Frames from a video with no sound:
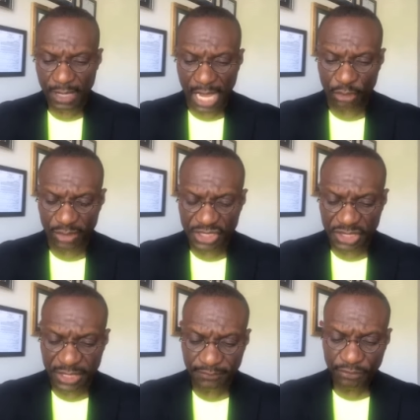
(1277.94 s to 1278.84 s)
Are you
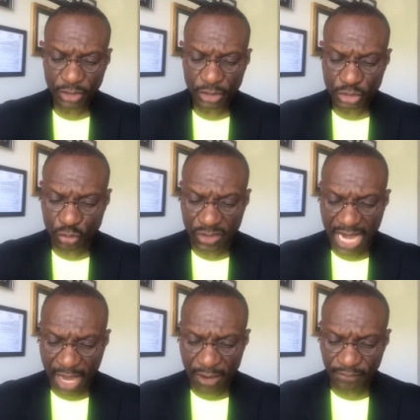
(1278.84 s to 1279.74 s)
listening? So
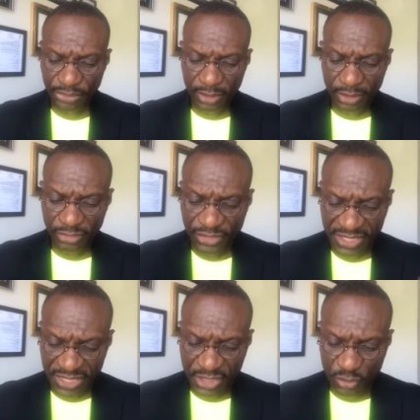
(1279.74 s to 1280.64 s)
now,
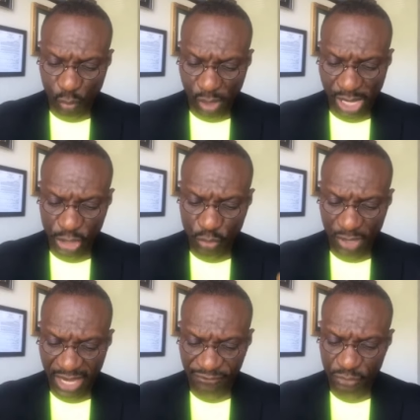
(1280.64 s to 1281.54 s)
this is where you
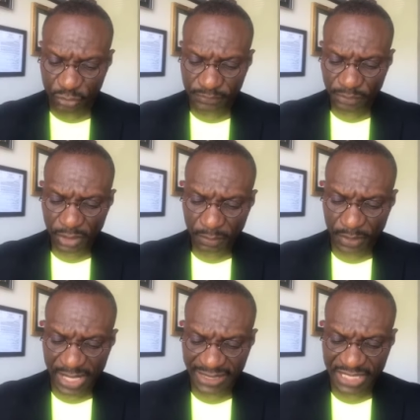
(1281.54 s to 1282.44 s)
have to
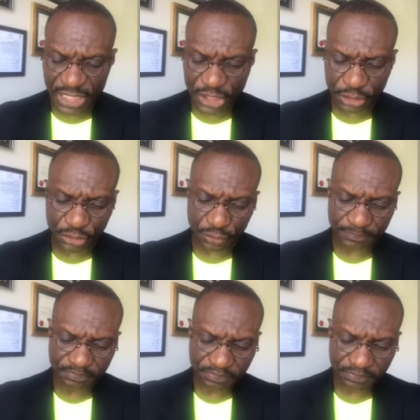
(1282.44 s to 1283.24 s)
pay attention to.